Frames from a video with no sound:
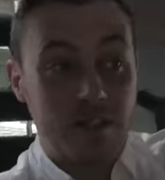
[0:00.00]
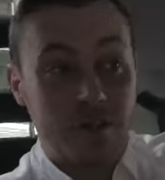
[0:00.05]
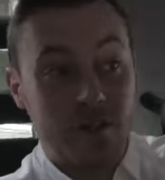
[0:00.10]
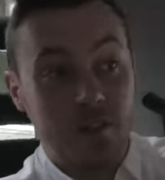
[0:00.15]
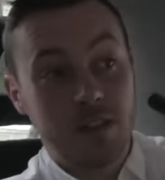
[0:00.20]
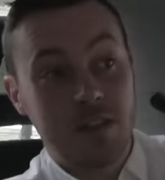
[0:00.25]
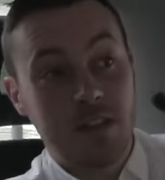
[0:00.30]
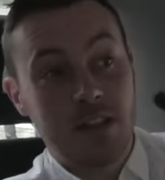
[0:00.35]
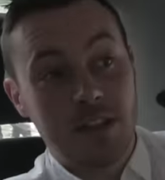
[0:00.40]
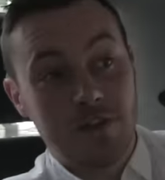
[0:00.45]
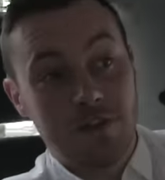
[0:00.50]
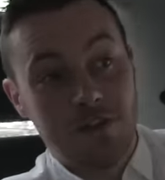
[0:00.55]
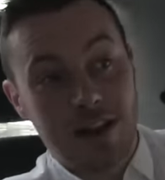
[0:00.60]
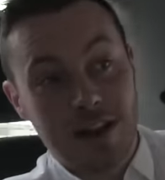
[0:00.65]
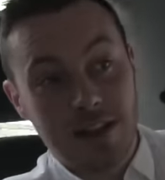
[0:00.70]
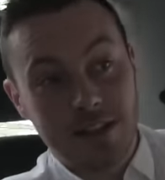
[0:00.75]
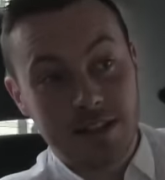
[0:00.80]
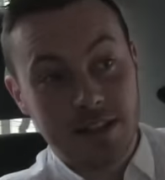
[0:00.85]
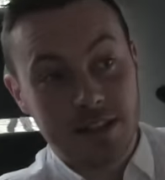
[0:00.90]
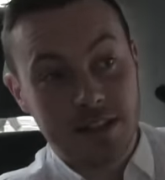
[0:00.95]
different in the
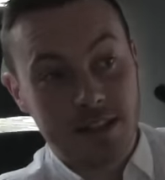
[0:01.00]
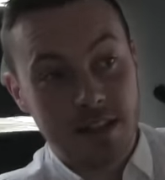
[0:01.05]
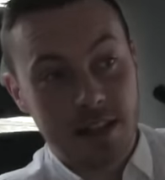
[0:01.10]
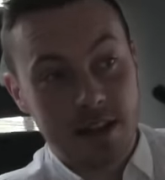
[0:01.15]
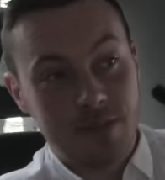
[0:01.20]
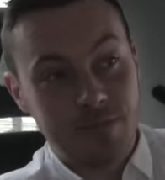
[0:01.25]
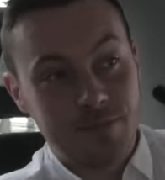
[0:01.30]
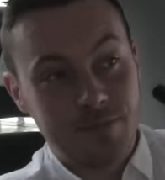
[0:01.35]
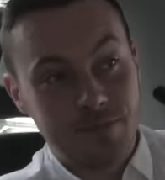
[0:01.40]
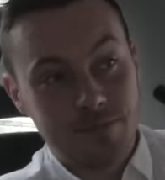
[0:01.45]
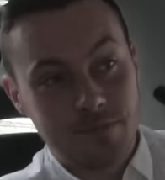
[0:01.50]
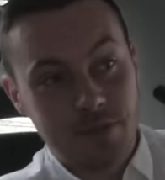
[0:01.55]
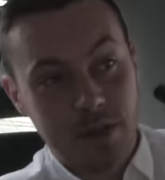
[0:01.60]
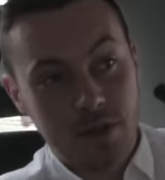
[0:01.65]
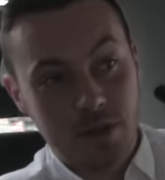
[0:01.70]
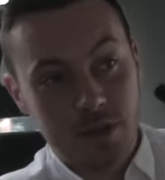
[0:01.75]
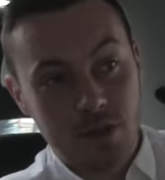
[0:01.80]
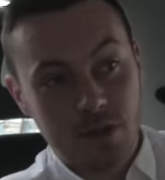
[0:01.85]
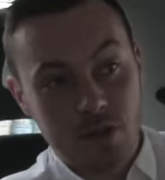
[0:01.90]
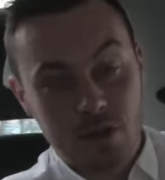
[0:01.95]
fact that
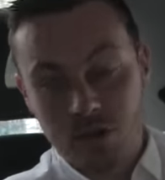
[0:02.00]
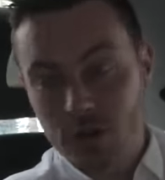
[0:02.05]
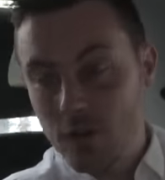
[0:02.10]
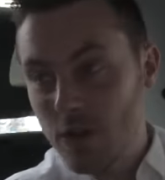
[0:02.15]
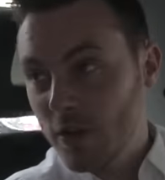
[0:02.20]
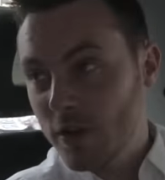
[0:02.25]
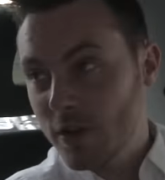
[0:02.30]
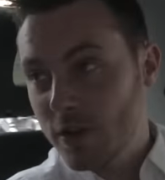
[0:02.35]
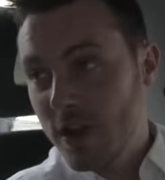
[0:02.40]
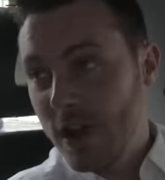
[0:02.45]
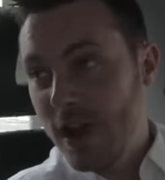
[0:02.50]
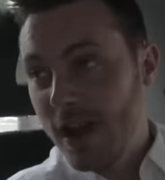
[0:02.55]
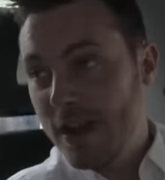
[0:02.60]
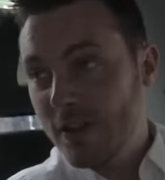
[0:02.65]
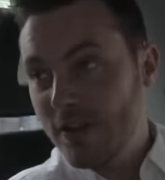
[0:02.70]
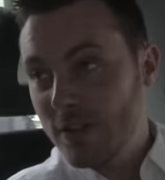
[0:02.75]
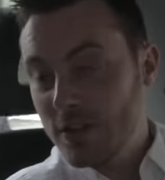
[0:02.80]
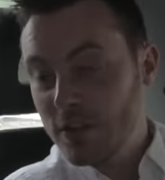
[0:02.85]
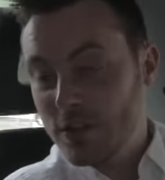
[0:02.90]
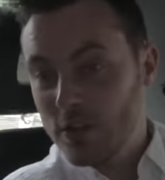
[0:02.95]
it was all recorded
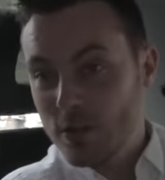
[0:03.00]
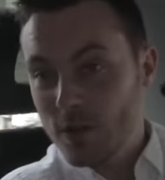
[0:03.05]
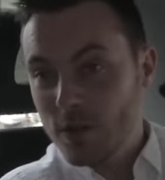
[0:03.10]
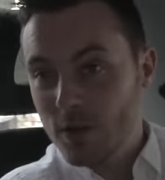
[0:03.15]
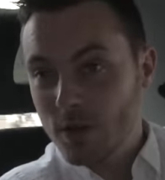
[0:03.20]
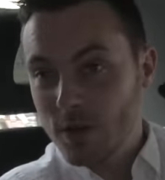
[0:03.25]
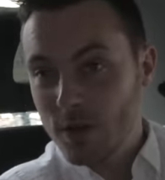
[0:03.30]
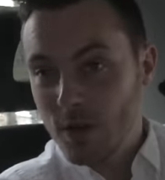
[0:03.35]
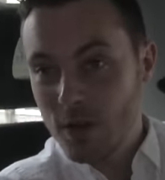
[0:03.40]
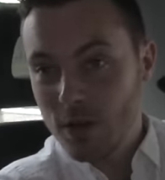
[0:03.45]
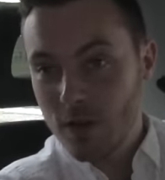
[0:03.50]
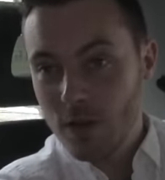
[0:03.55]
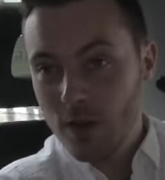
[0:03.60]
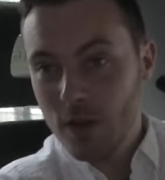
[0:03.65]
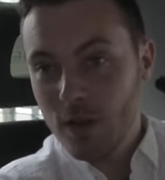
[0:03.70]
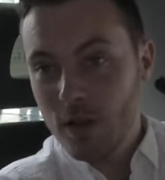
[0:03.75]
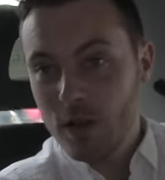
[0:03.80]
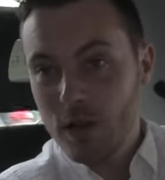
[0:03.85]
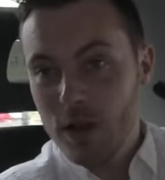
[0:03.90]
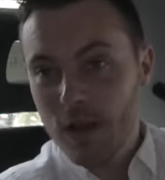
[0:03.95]
live in a studio in
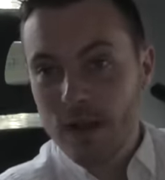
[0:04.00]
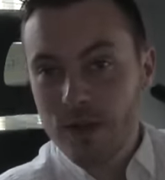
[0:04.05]
Donegal.